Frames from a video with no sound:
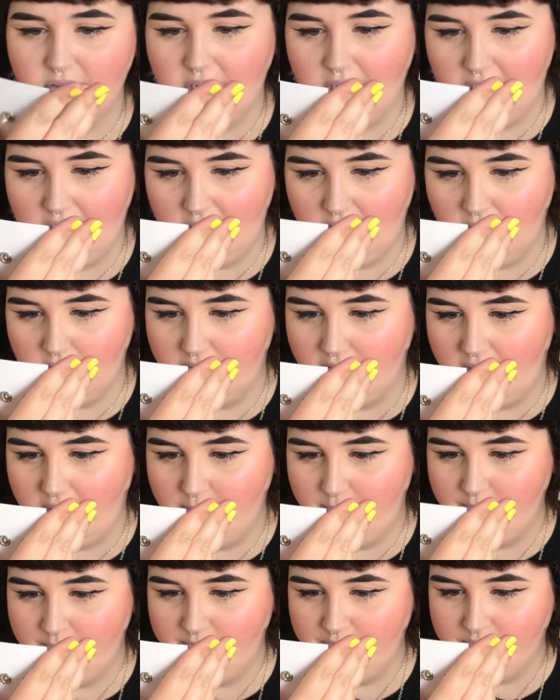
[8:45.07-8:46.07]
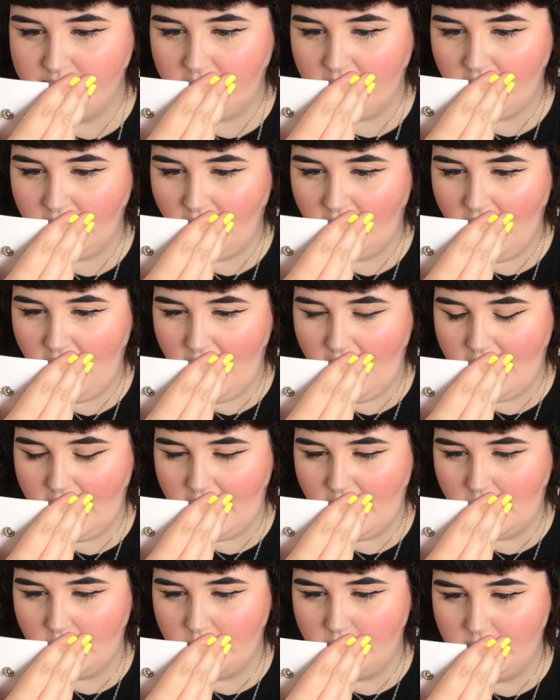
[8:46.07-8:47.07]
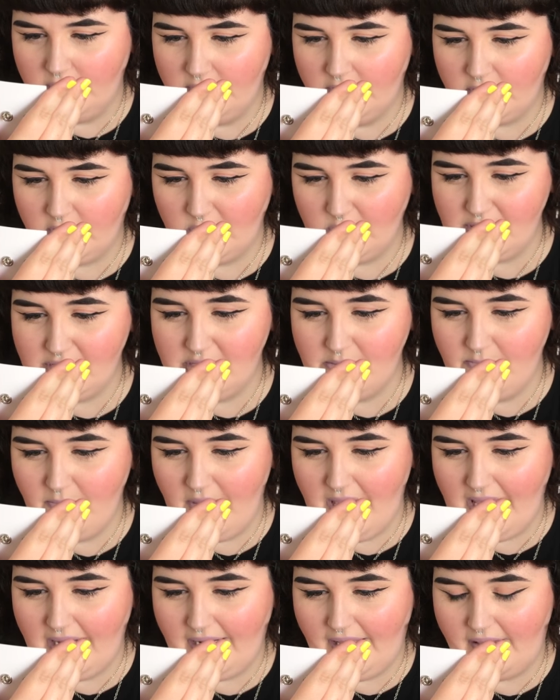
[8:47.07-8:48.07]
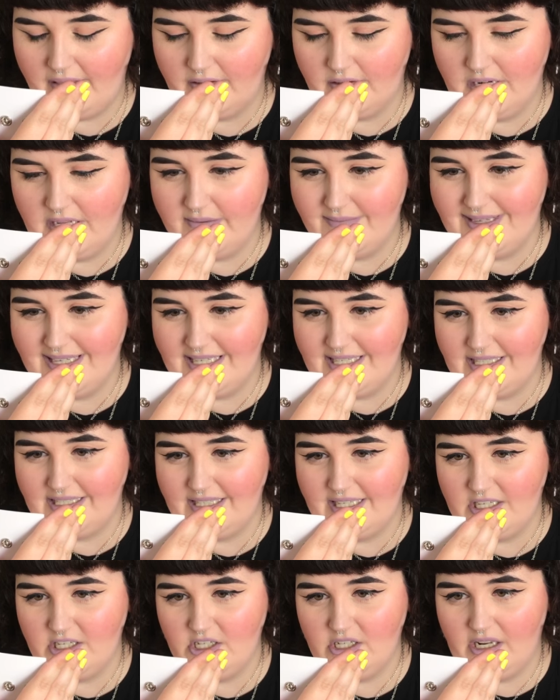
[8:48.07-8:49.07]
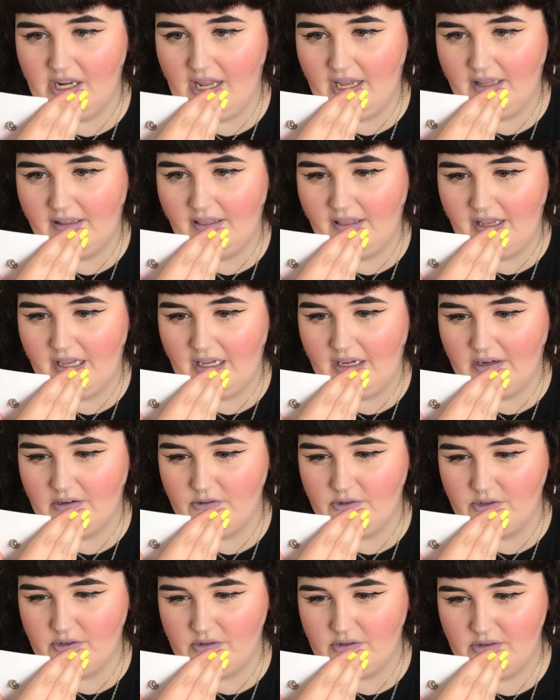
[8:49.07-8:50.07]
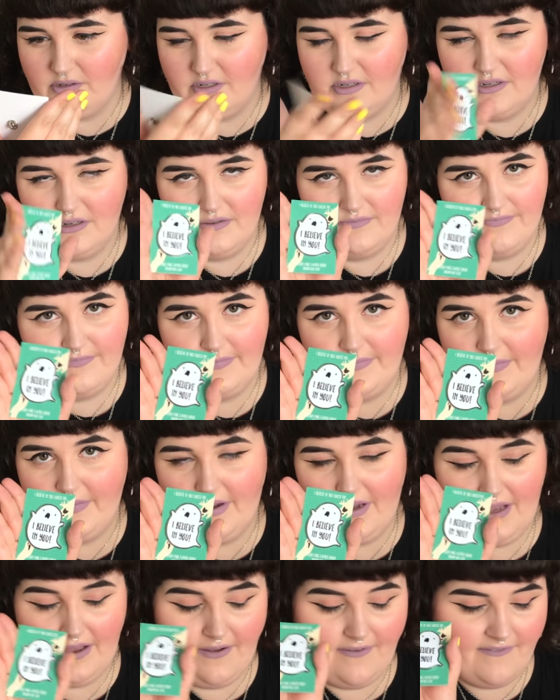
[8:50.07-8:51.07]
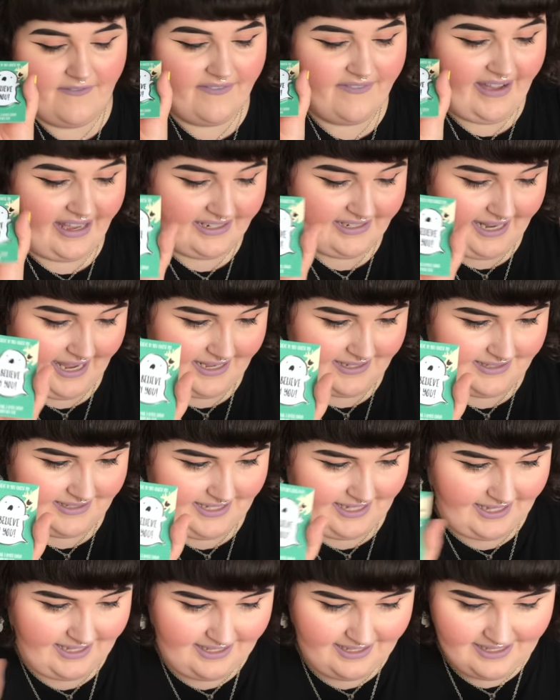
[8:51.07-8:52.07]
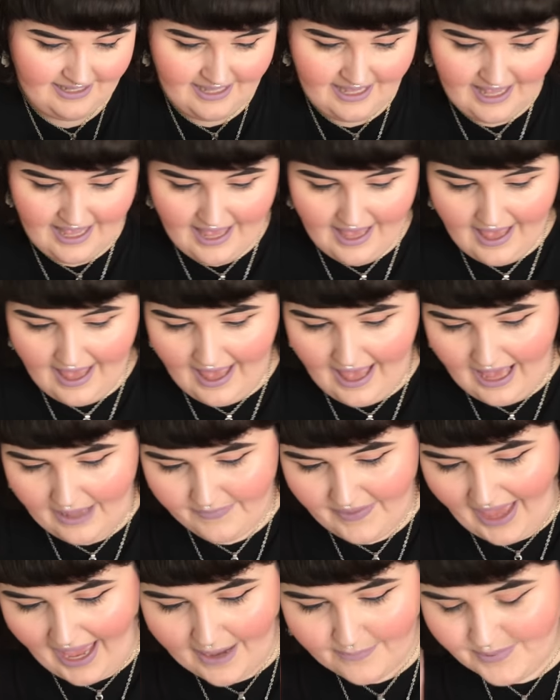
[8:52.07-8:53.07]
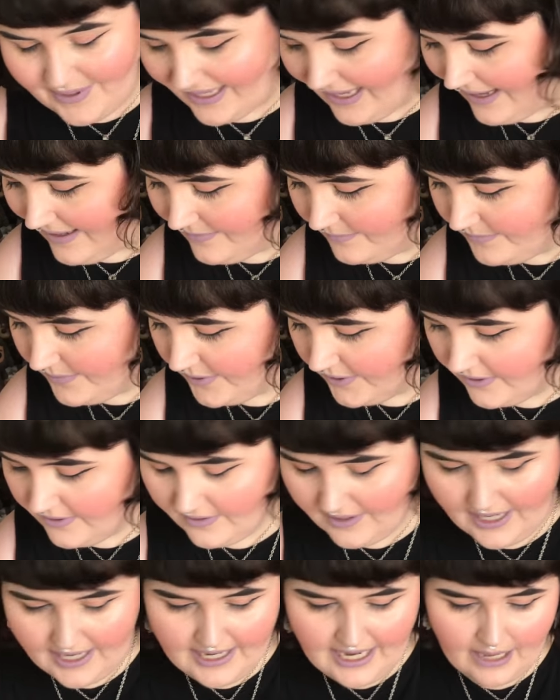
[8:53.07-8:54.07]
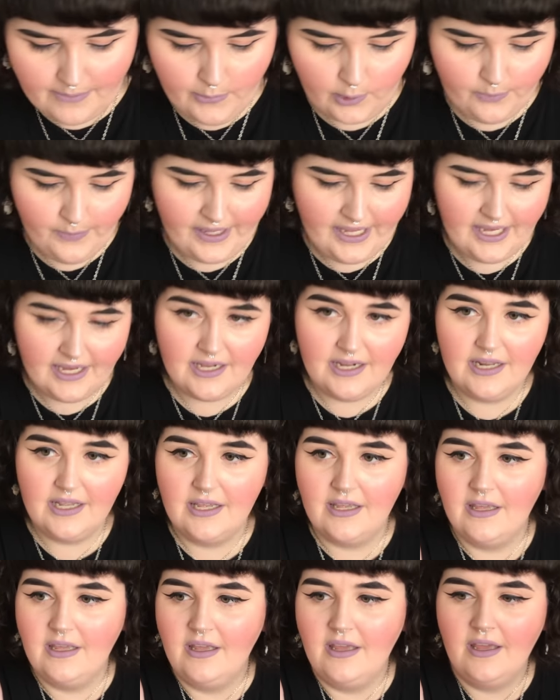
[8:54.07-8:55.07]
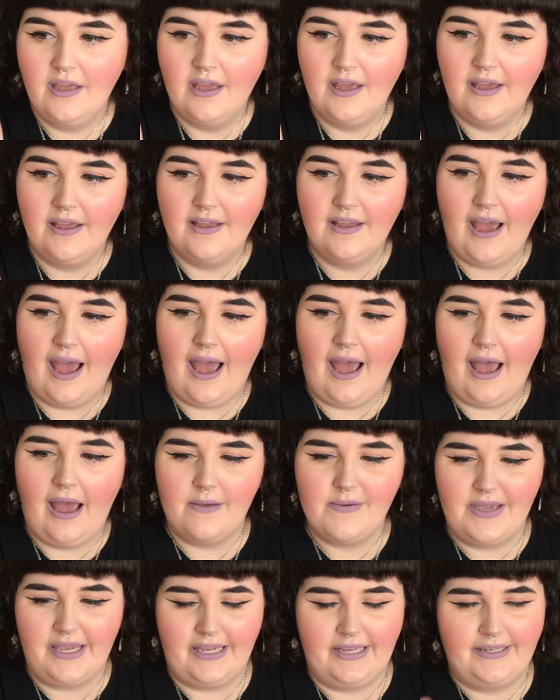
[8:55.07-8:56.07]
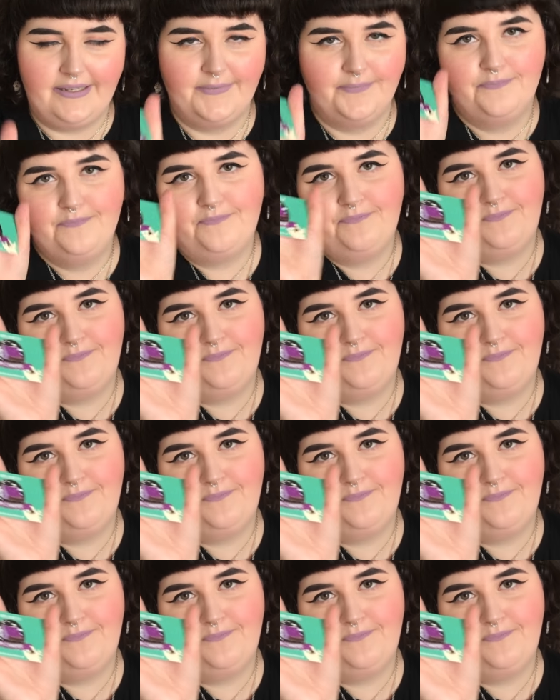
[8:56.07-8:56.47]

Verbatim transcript: really love it. They're custom made and they're limited edition and they are just fantastic. The Happy Camper enamel pin, I mean,